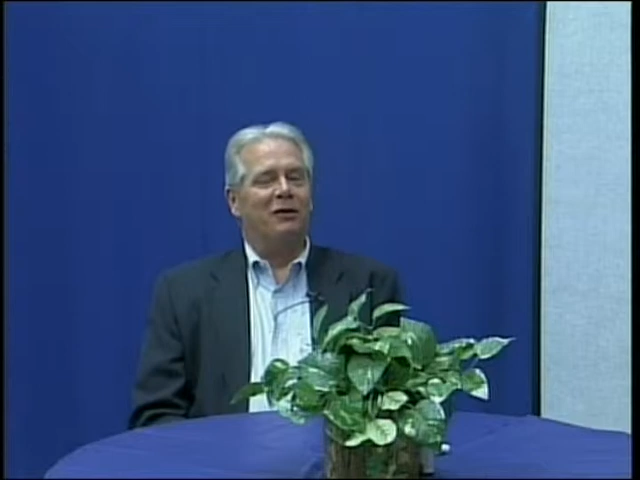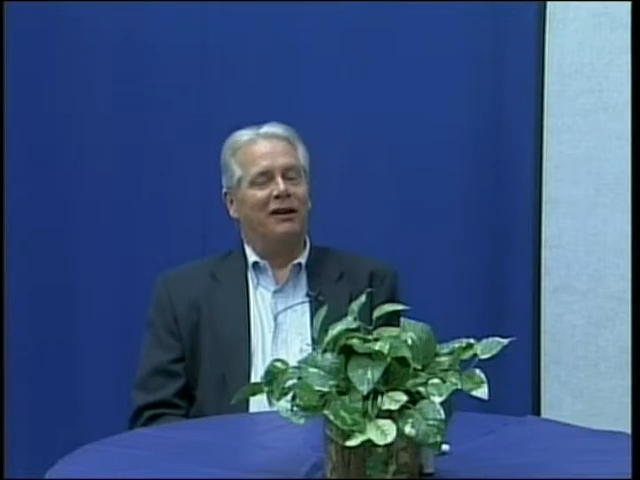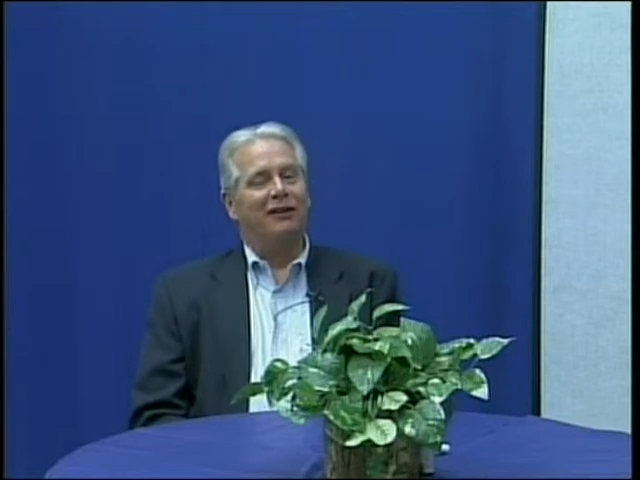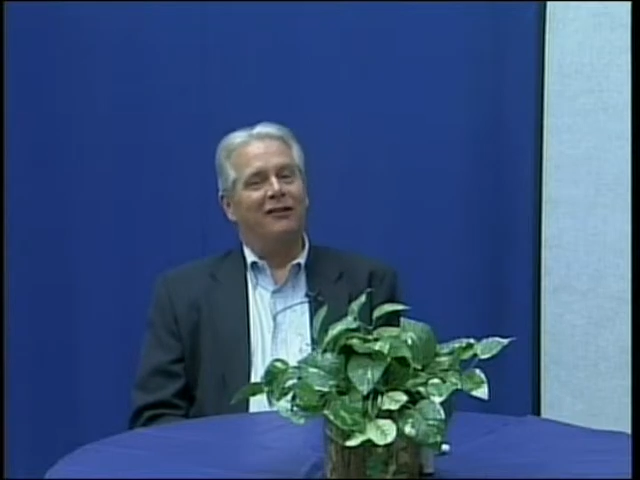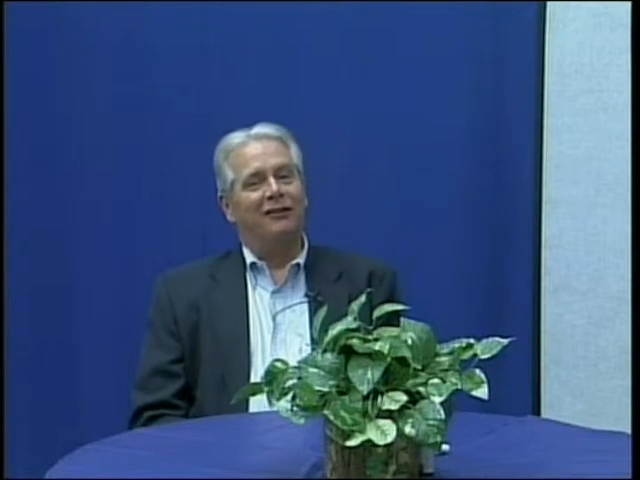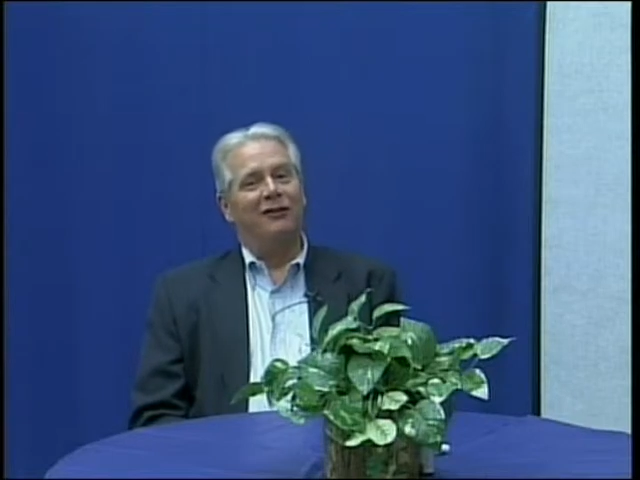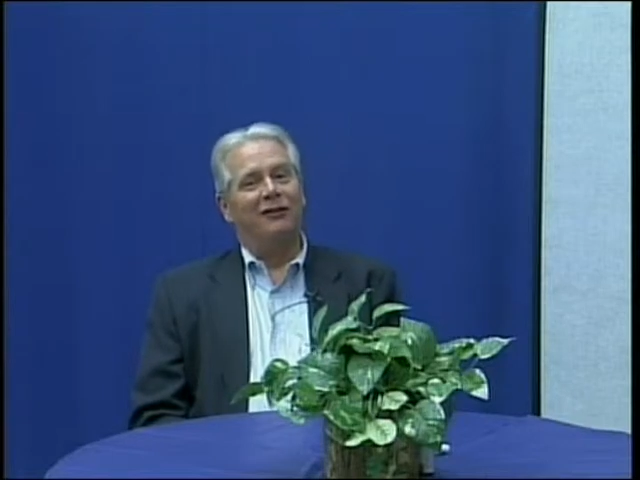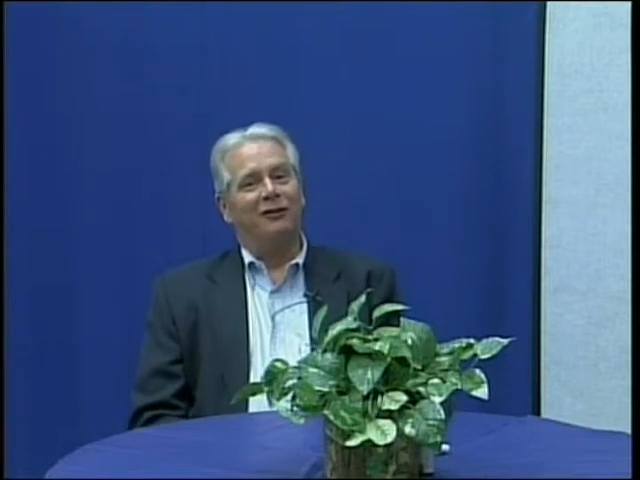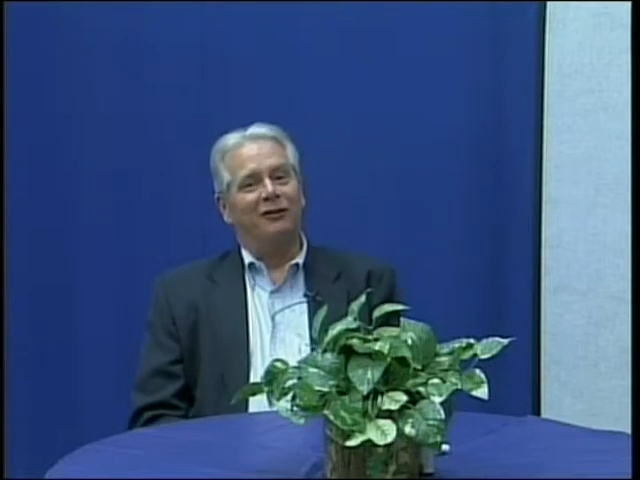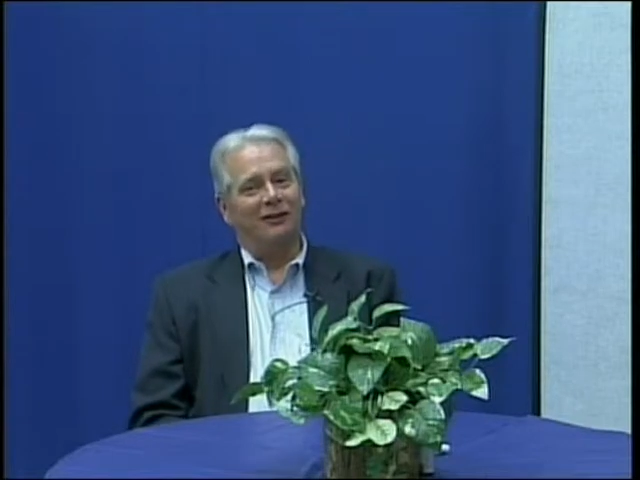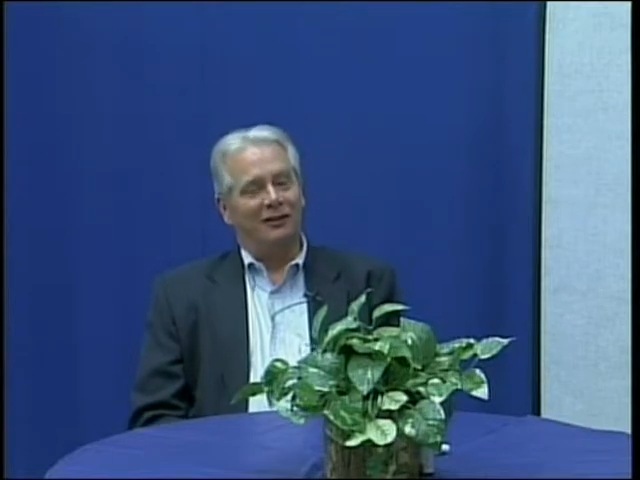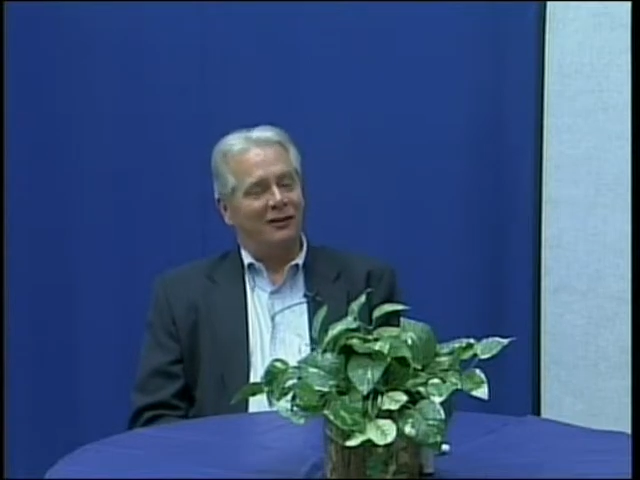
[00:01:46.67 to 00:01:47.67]
beds
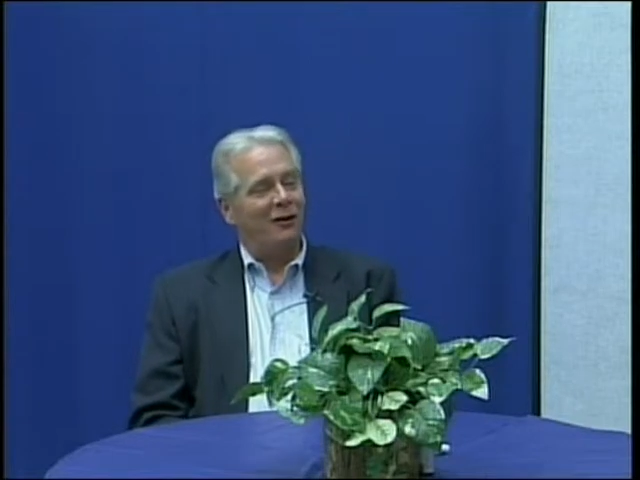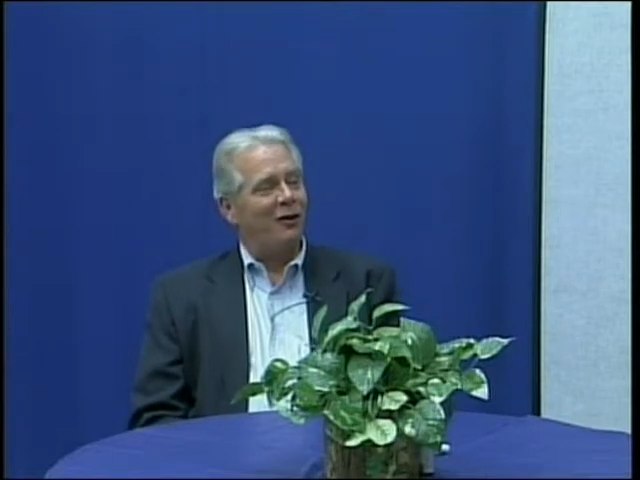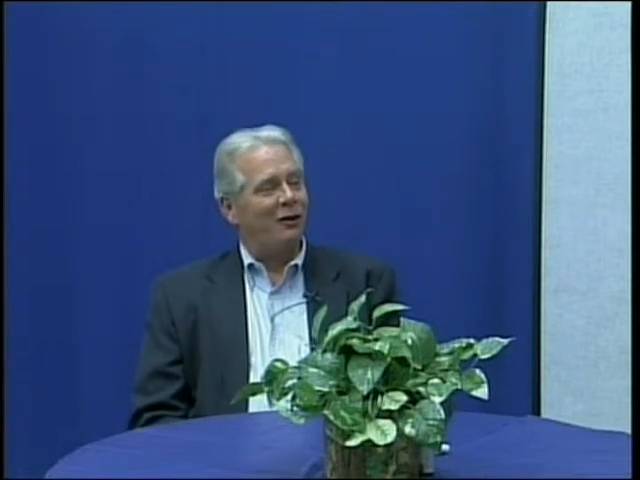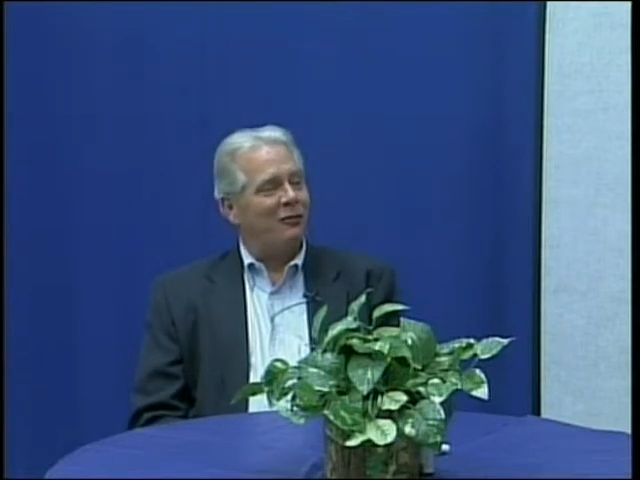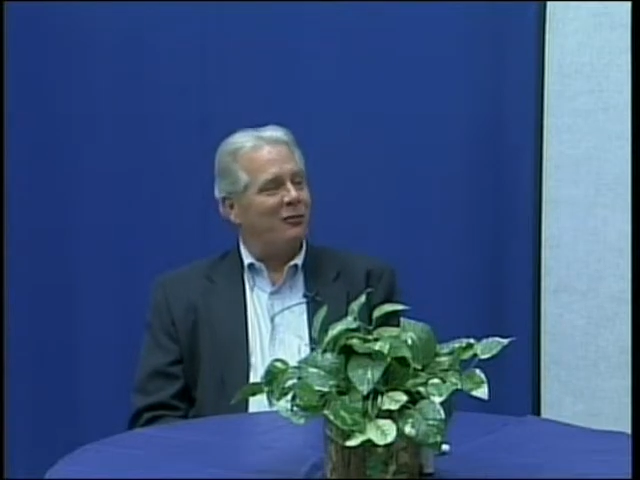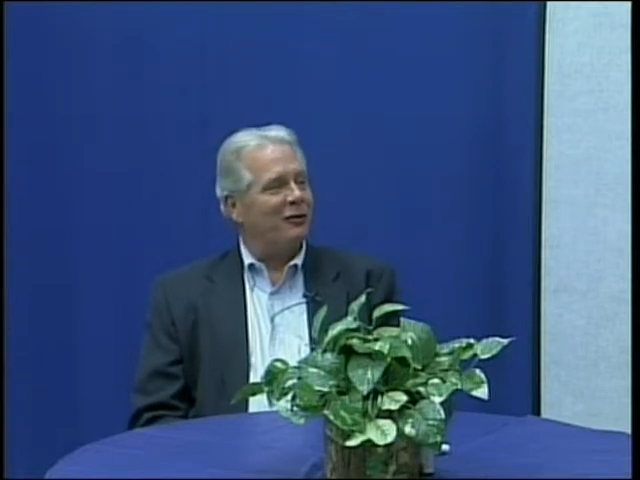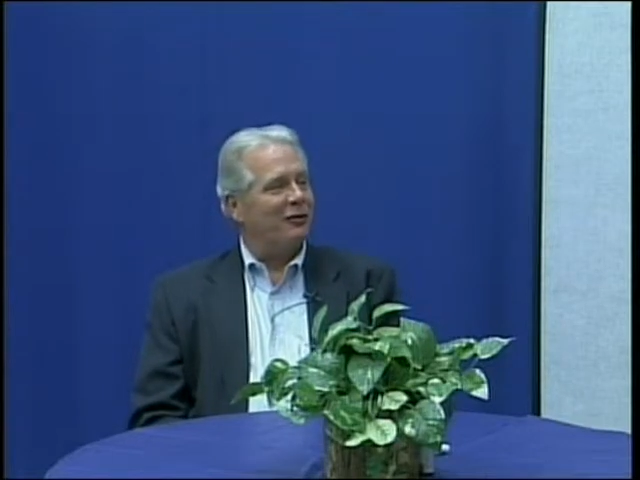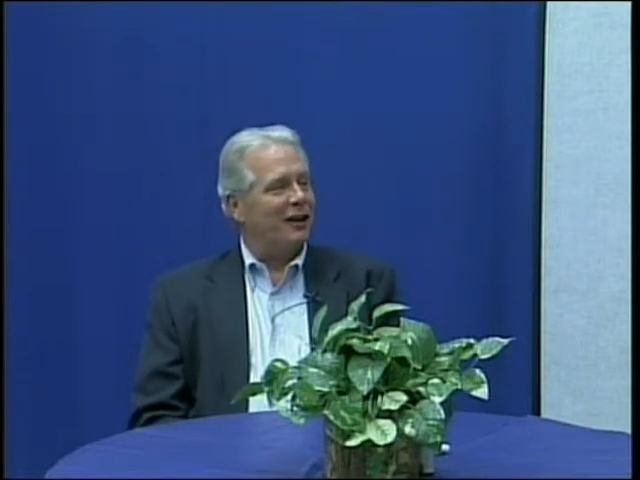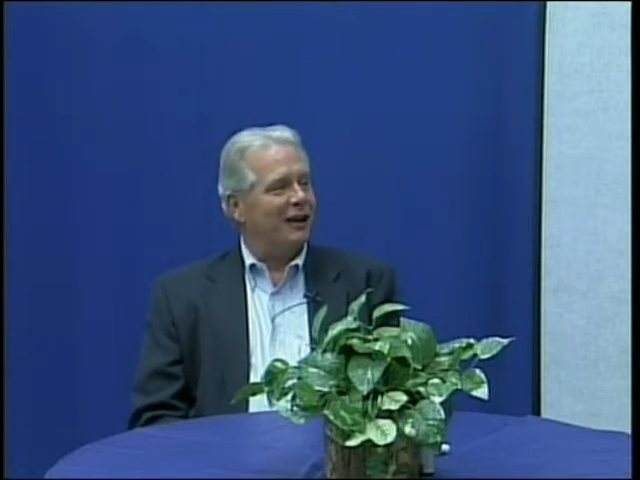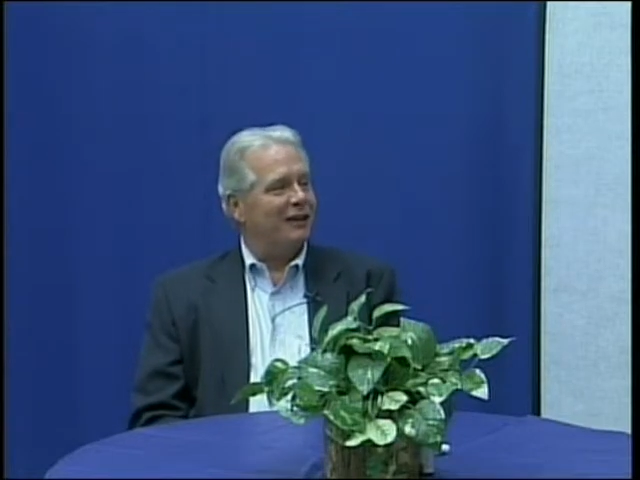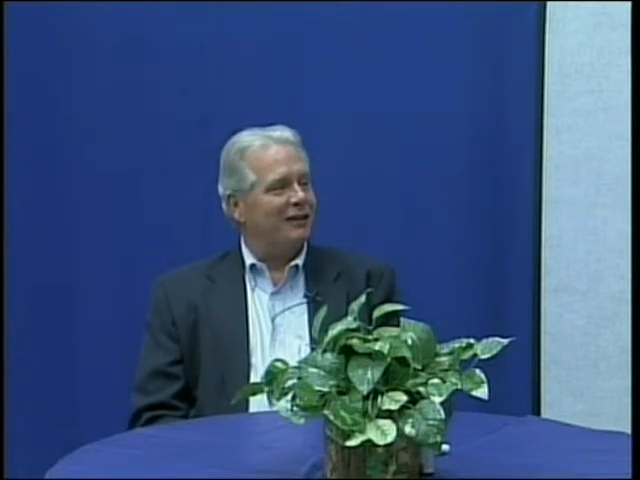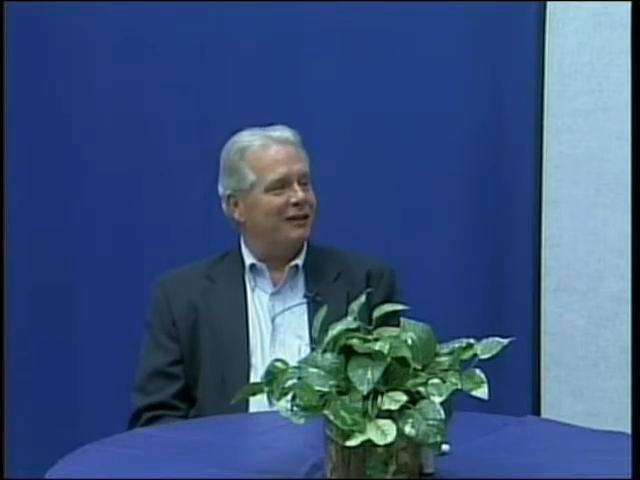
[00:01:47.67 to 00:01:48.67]
are just horrible.
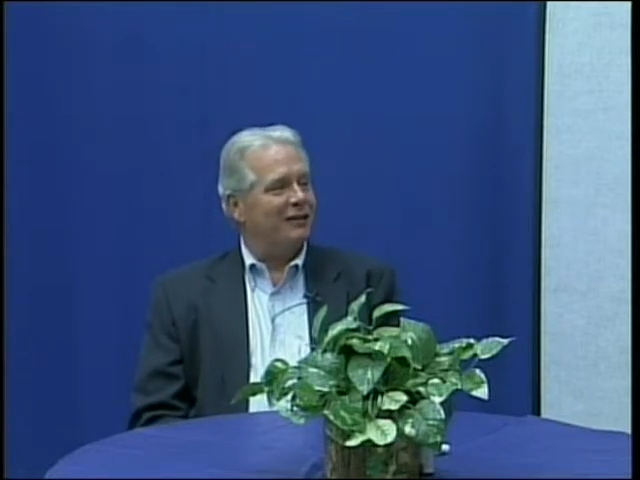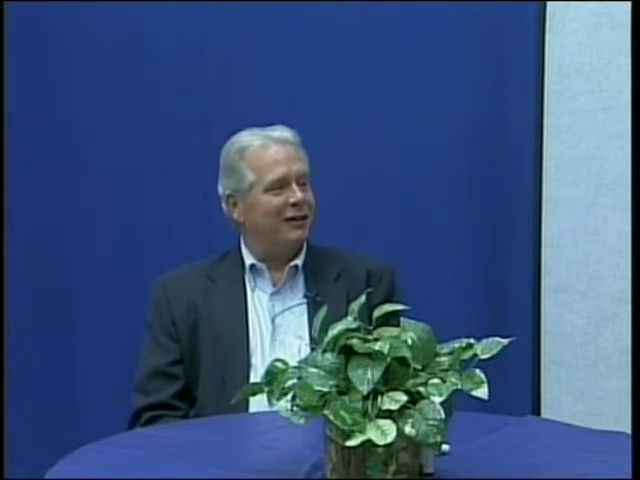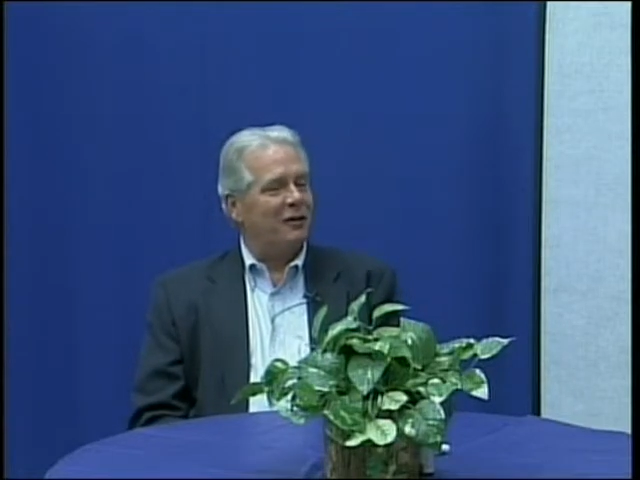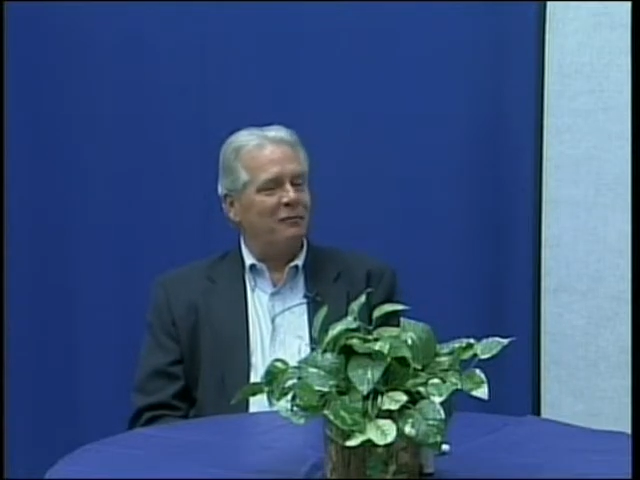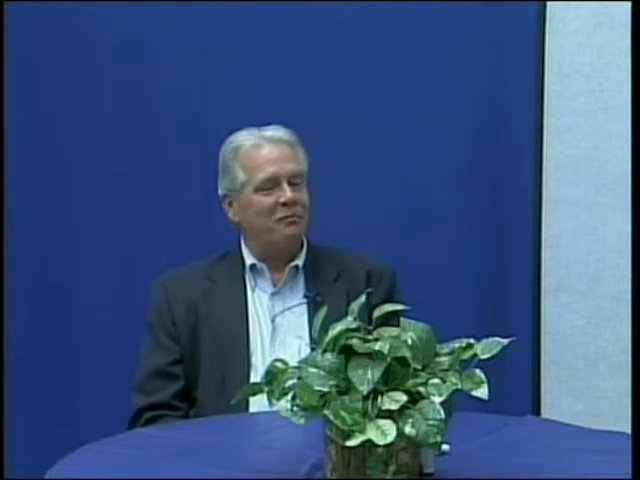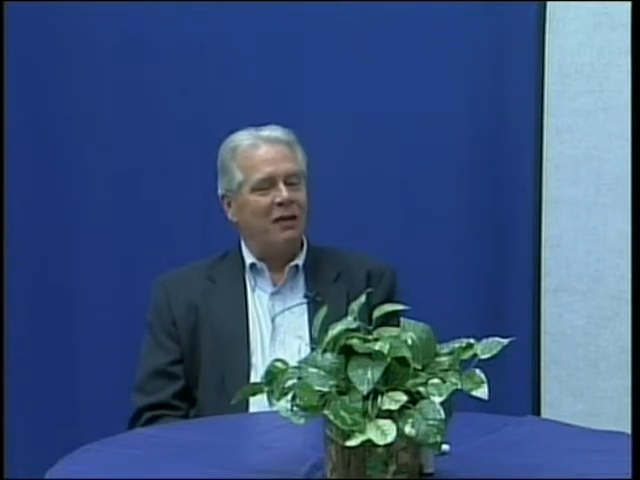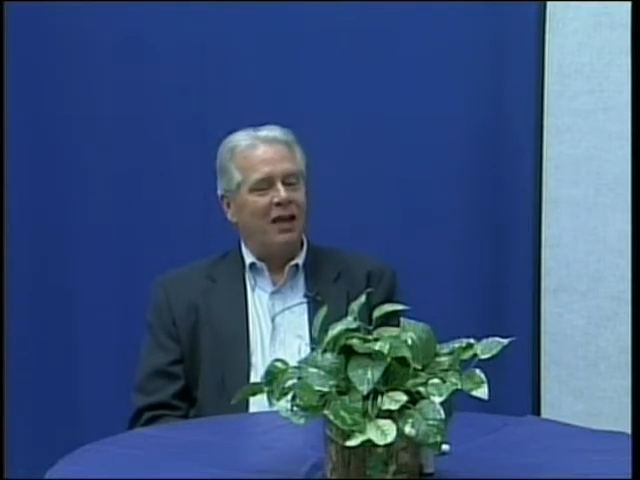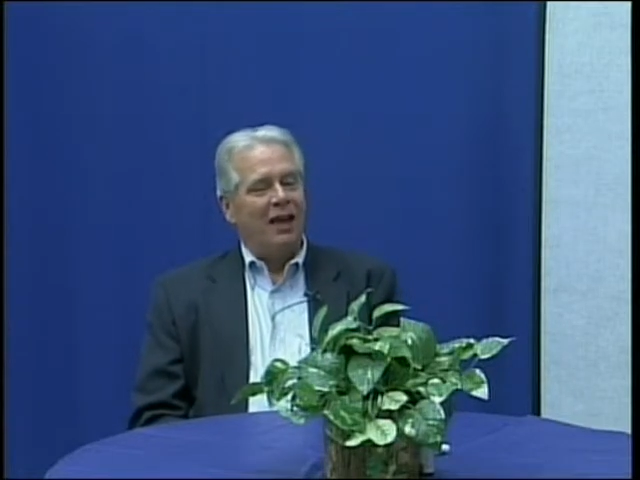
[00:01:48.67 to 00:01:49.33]
And so